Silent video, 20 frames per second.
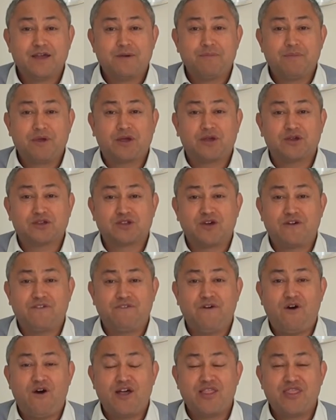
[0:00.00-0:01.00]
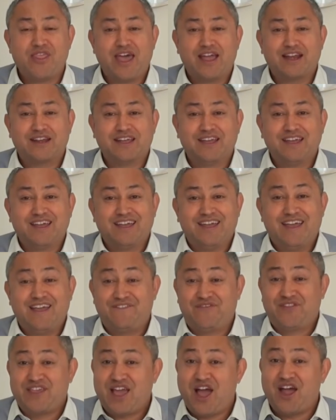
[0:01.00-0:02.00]
because I find that
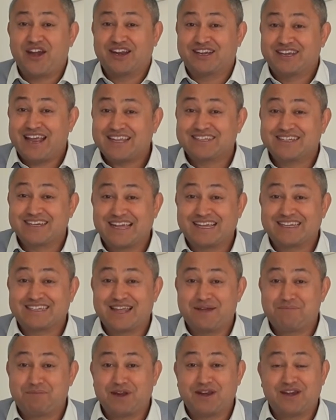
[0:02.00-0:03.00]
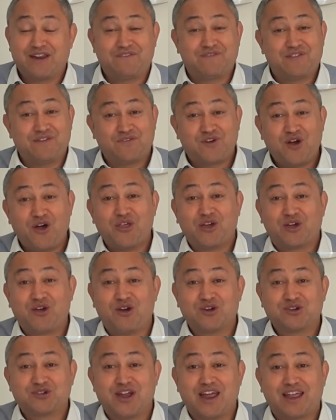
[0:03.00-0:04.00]
if the owner doesn't accept it, if they've got the
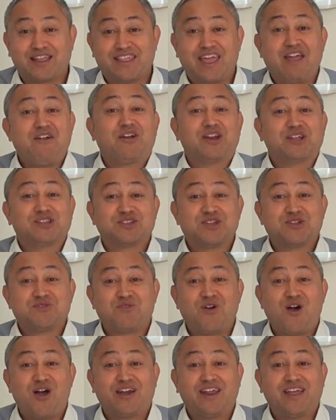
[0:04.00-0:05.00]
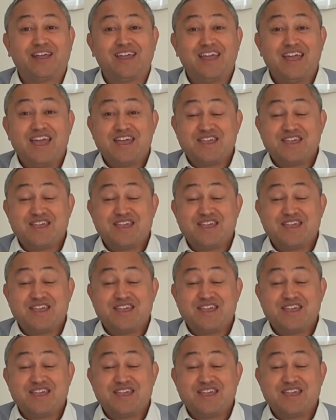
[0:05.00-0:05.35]
contract there and it's in writing,